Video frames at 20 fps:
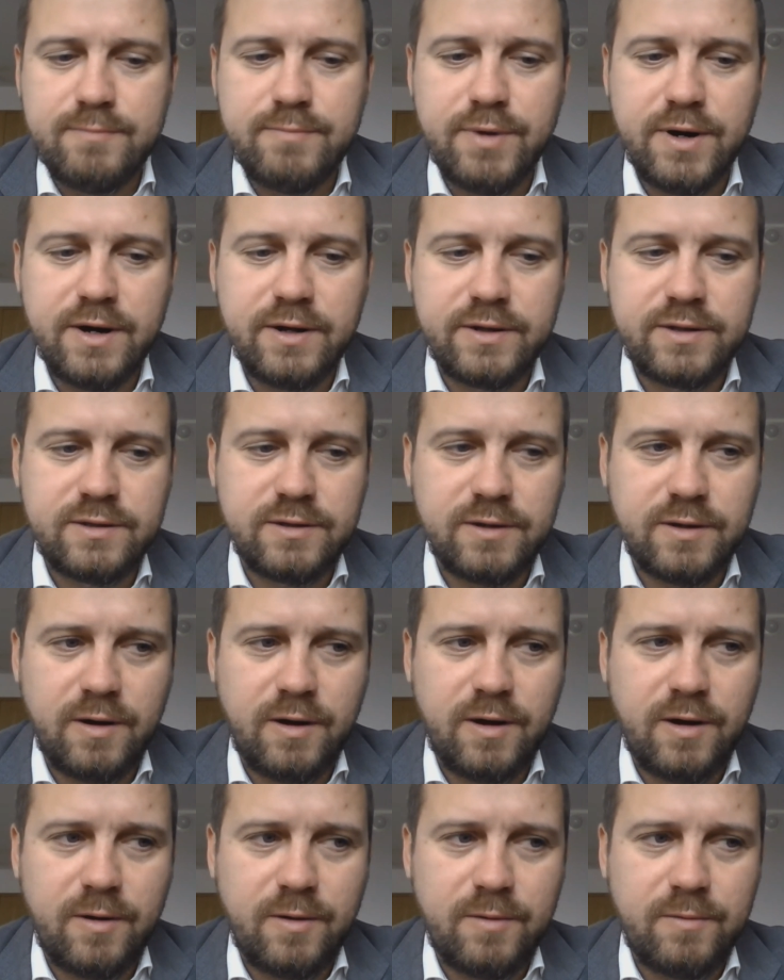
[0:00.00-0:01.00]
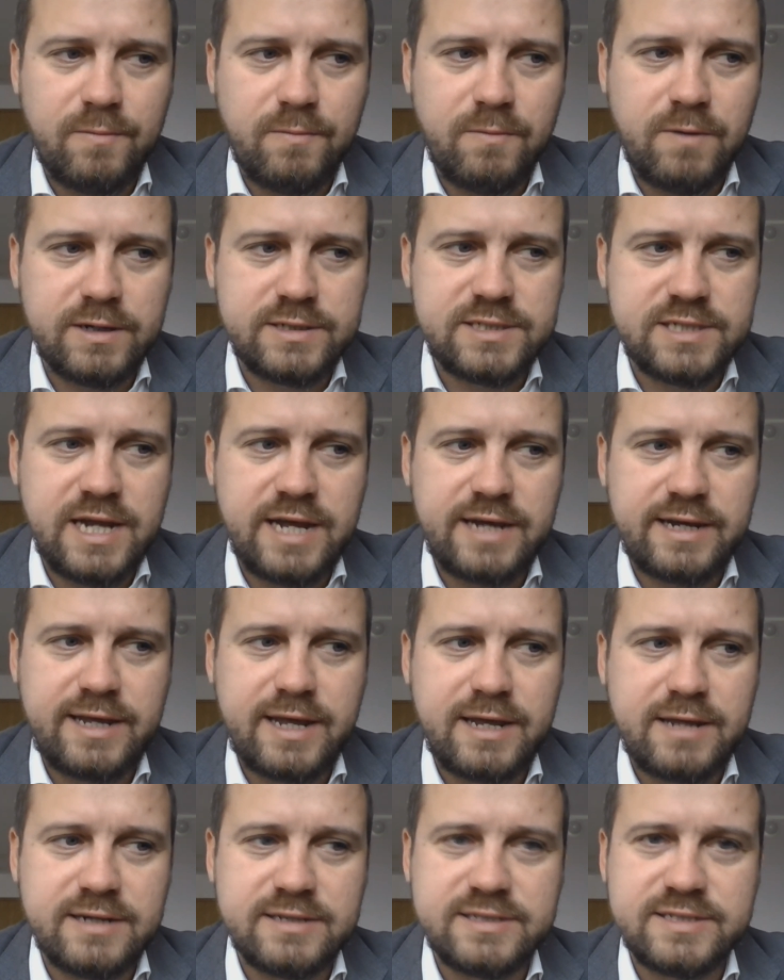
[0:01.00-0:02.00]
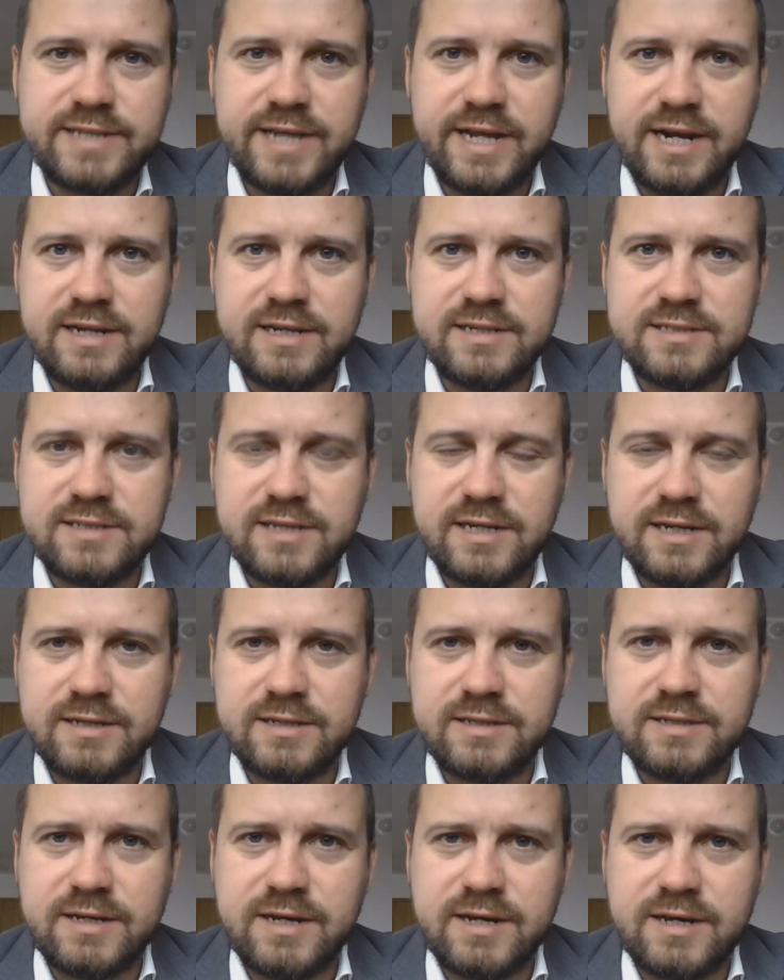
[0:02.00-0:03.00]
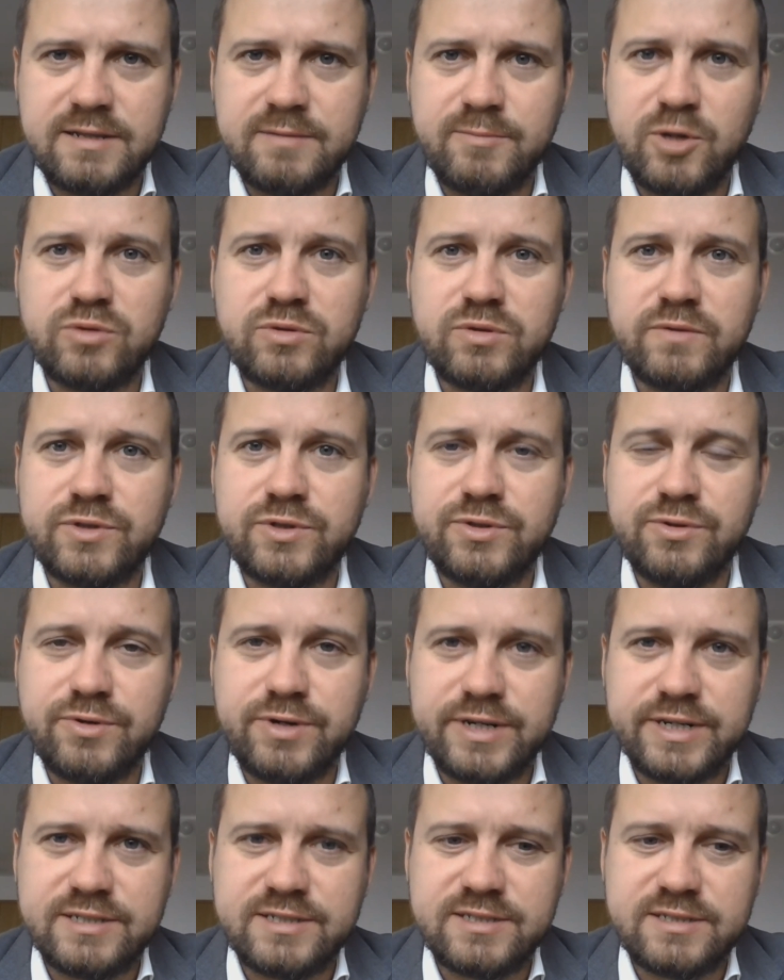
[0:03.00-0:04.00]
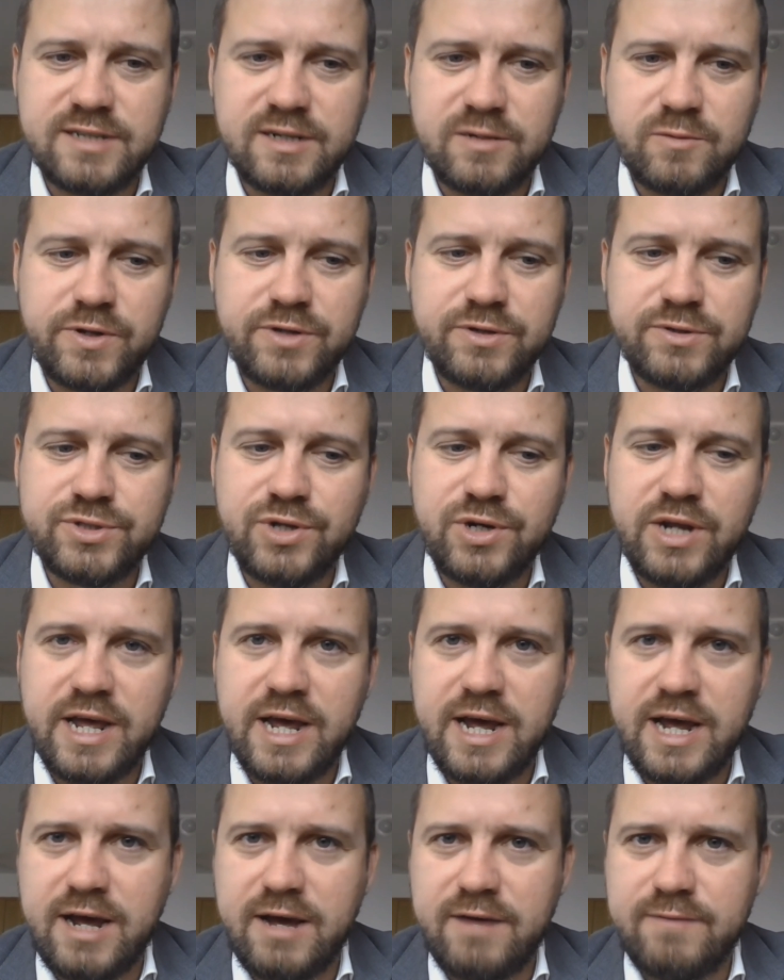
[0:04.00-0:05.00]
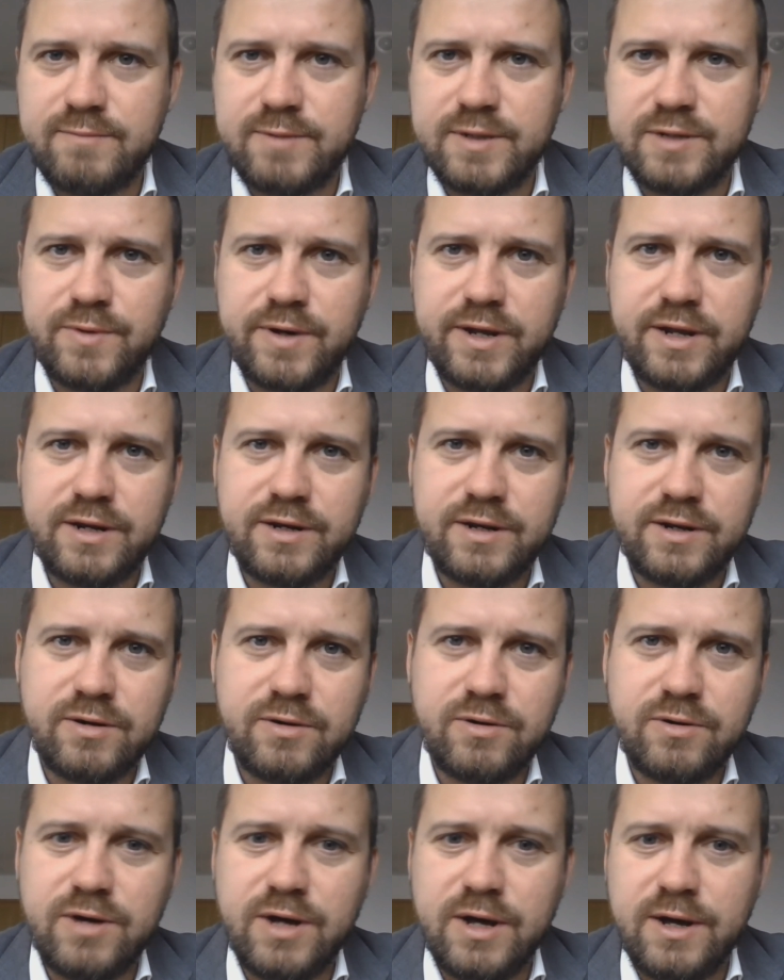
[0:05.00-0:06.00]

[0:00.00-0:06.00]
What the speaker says: but what's lacking there still is the amount of tourists, and we usually have between